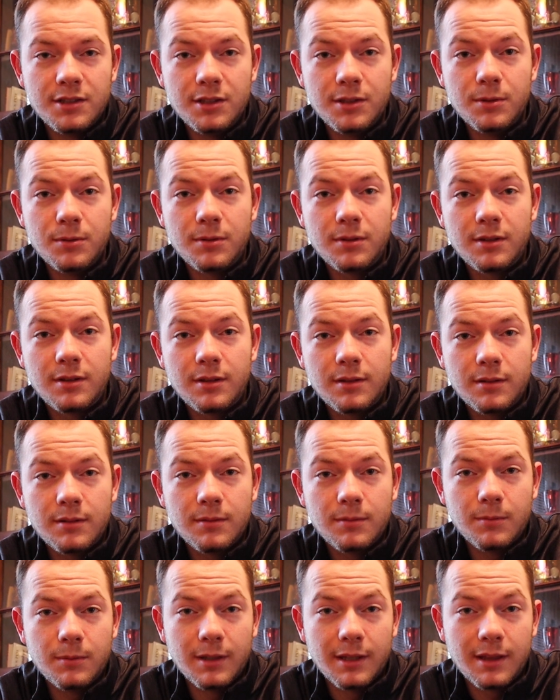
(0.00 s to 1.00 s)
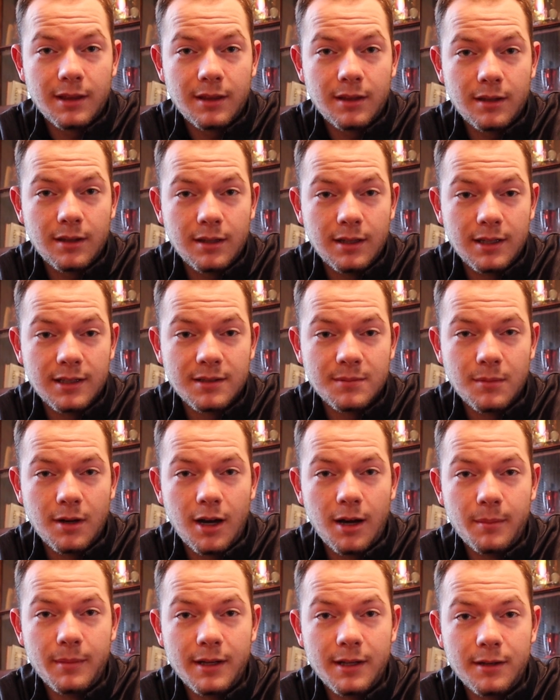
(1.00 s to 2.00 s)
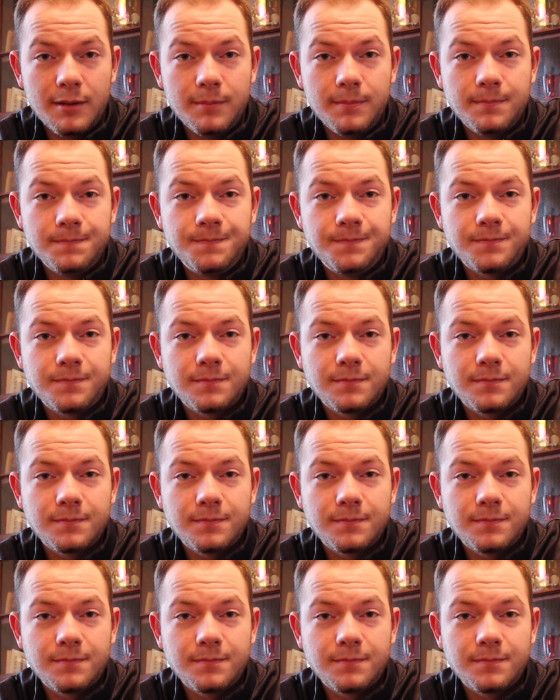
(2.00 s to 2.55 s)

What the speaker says: youth with his mom in them.